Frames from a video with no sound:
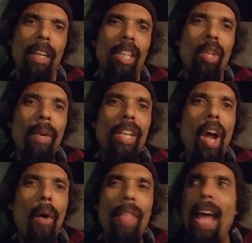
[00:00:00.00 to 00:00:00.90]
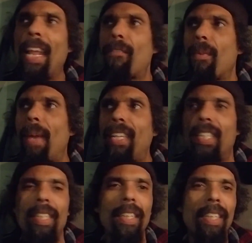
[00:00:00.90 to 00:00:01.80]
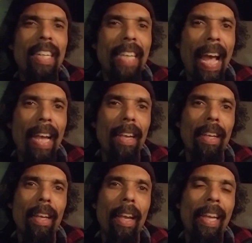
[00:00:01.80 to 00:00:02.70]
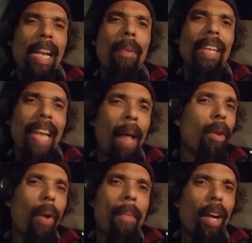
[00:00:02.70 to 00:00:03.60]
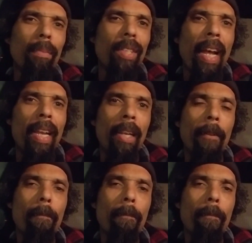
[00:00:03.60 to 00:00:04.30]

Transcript: Do we know that information today? Can anybody tell me what Malcolm studied?